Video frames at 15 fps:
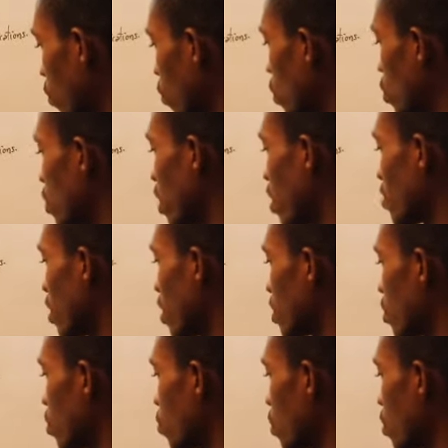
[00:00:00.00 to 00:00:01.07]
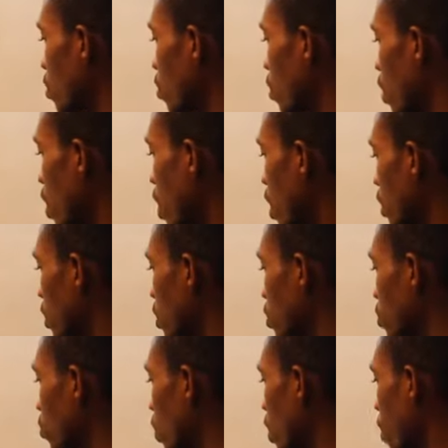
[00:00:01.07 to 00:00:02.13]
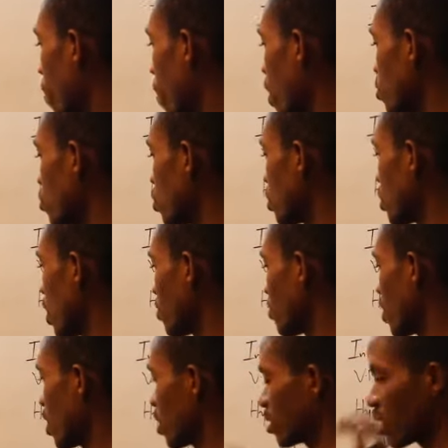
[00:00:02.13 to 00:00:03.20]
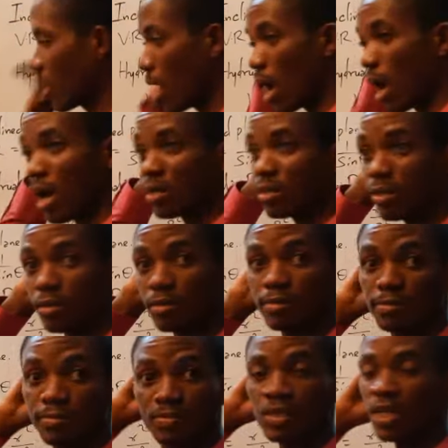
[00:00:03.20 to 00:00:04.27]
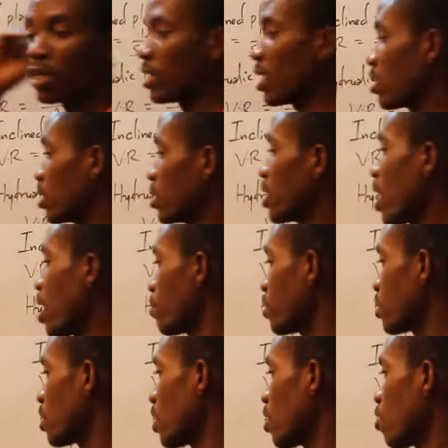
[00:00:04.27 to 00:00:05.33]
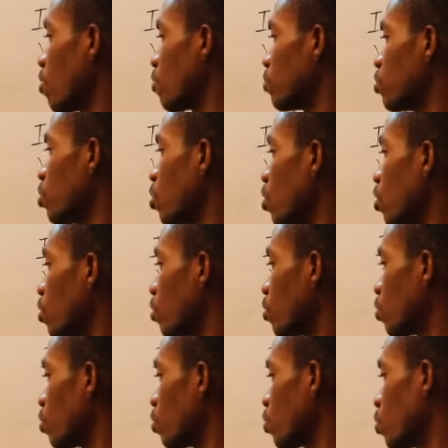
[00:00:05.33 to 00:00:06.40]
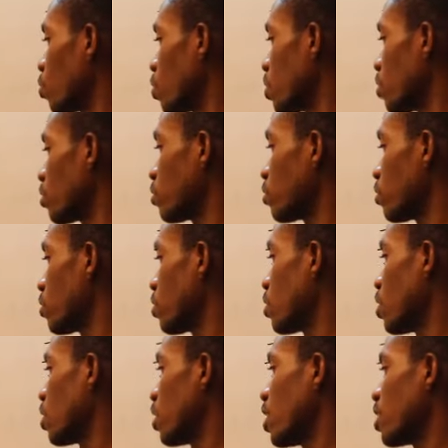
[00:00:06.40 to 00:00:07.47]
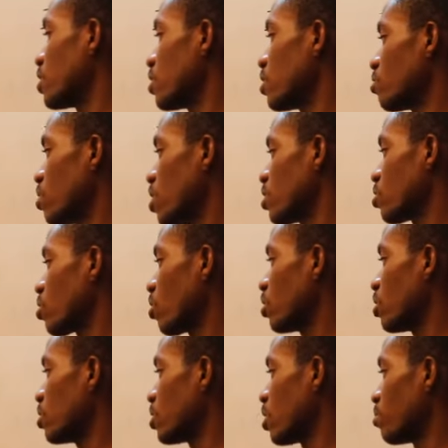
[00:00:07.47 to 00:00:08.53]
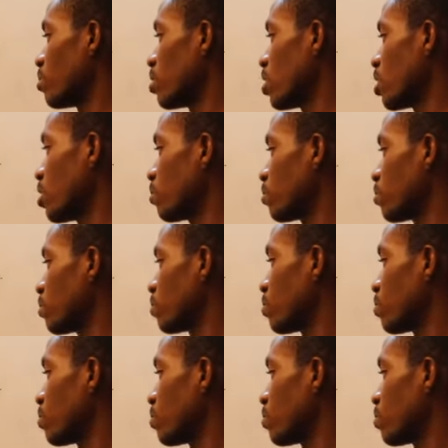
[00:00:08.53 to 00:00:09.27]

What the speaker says: which serves as the wheel and the smaller part which serves as the axle. Now, the diameter of your wheel, let's call it A,